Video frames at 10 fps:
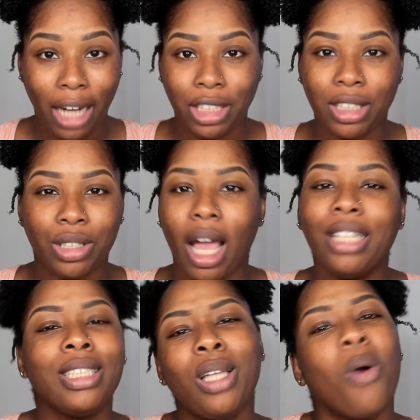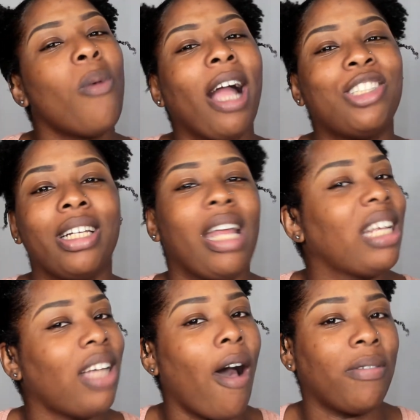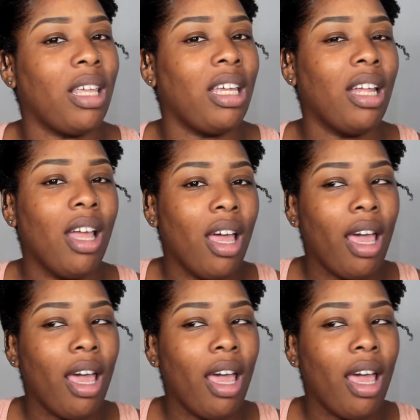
I just, I just don't wash it as often